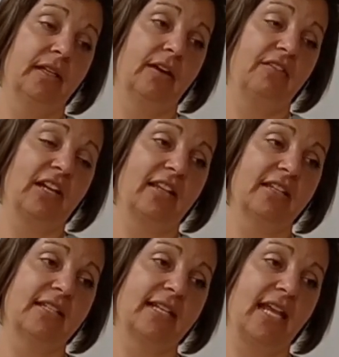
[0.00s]
I've got the
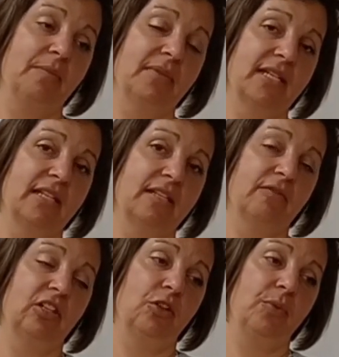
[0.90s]
same sense of
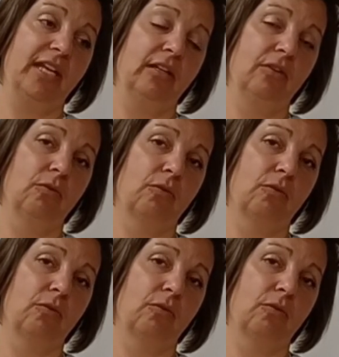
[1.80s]
gluing